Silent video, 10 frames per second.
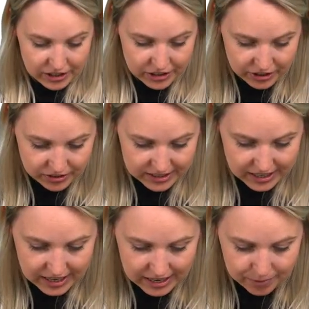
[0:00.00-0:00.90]
Good.
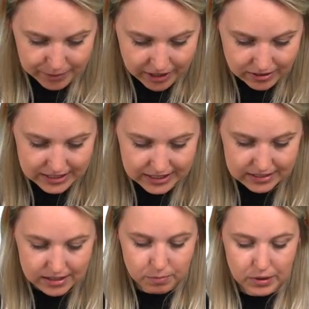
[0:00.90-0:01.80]
Here is an
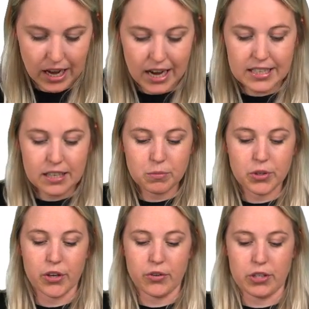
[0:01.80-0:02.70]
example. I am
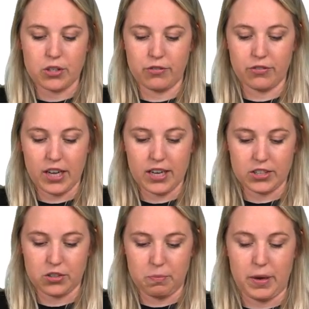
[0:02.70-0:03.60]
going to fly
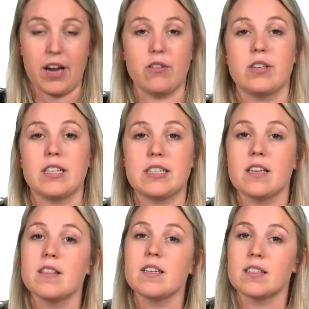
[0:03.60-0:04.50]
to Paris
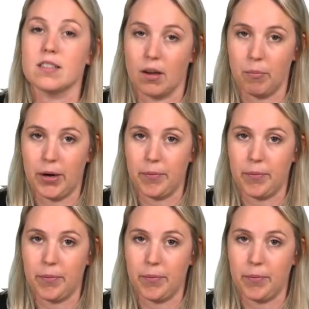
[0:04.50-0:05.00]
this summer.